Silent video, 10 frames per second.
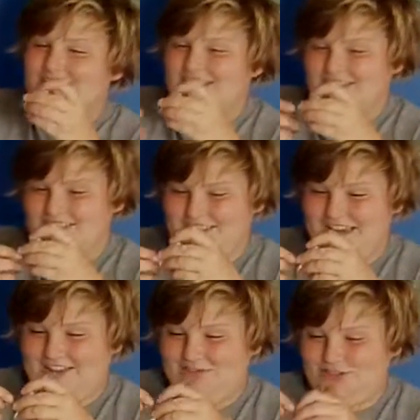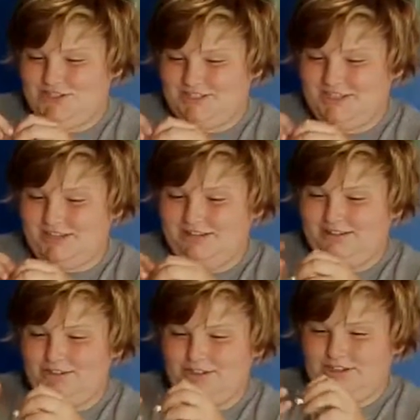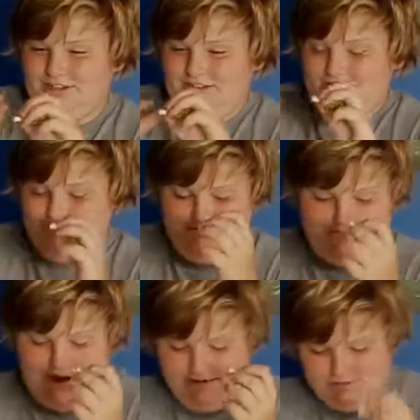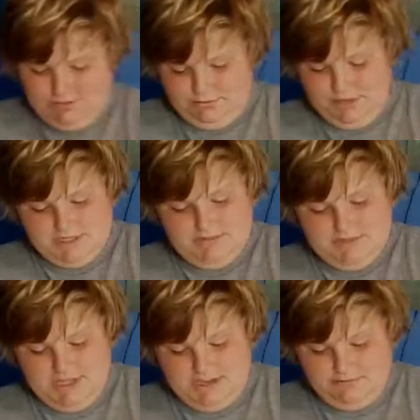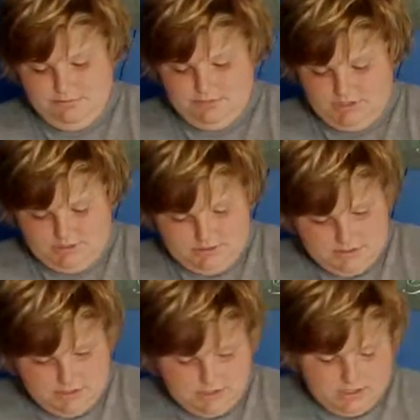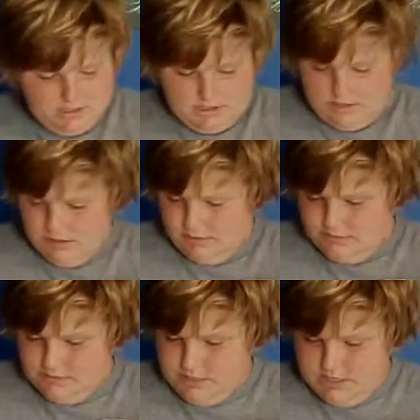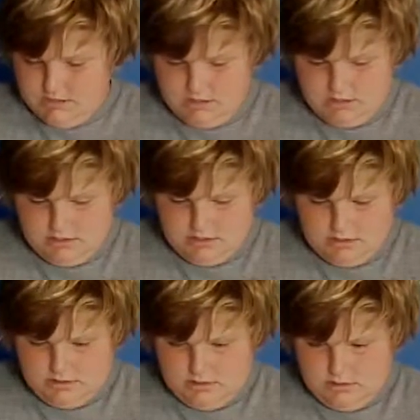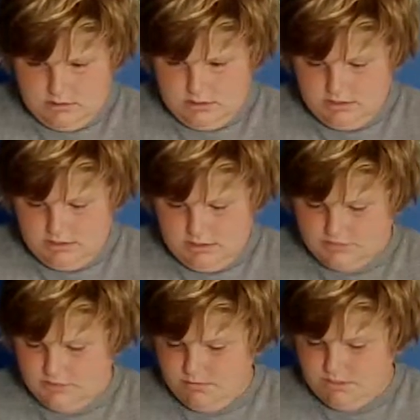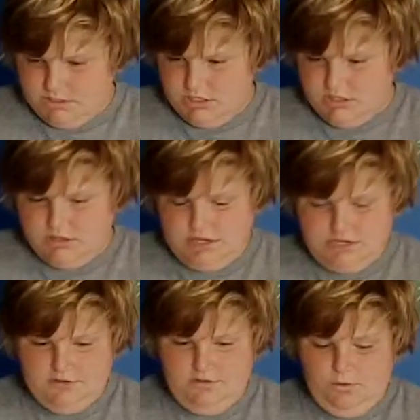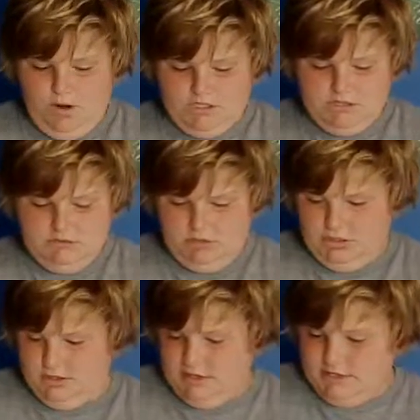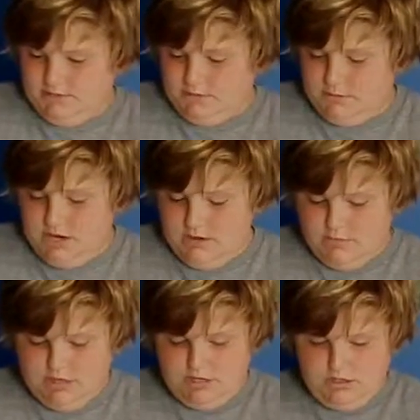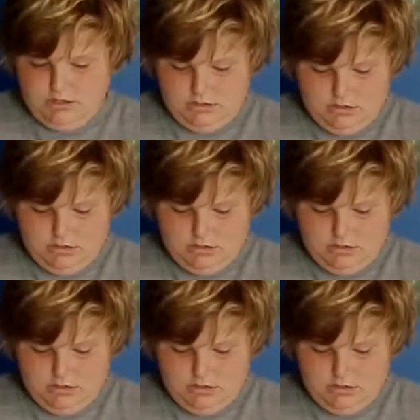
and the catfish took it, and I was surprised about that. But yeah, and that's pretty much it. Thank you for watching. Please like and subscribe, and